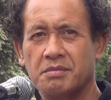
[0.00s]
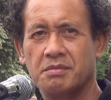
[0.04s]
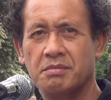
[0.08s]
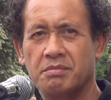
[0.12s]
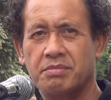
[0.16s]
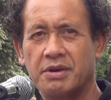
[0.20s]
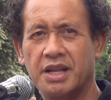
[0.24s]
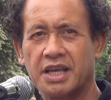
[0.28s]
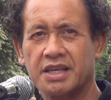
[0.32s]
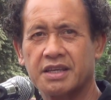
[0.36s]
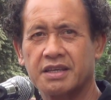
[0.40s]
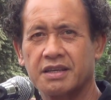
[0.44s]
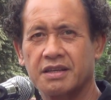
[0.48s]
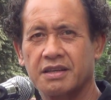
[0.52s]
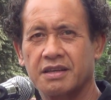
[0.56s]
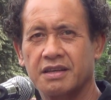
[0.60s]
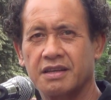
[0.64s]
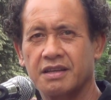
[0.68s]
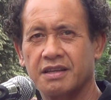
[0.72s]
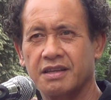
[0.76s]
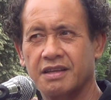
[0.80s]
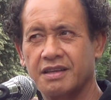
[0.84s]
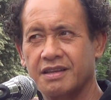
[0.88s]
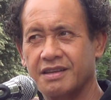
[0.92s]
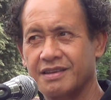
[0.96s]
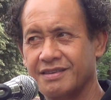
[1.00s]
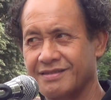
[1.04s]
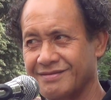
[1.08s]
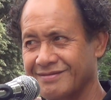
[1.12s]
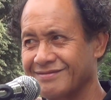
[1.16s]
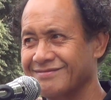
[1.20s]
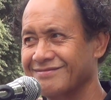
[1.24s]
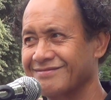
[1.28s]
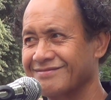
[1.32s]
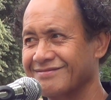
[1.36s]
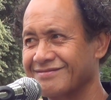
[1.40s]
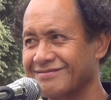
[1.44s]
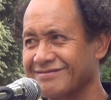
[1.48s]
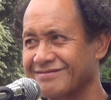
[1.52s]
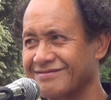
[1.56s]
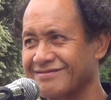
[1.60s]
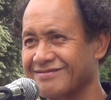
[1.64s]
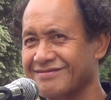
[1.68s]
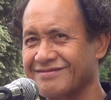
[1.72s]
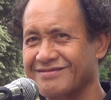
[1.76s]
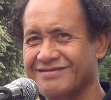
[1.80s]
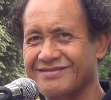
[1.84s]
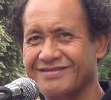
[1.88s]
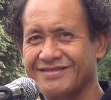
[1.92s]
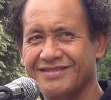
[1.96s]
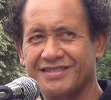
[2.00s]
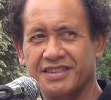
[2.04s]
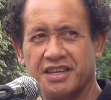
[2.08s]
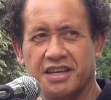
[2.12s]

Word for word: You're right. You're going. You're in business.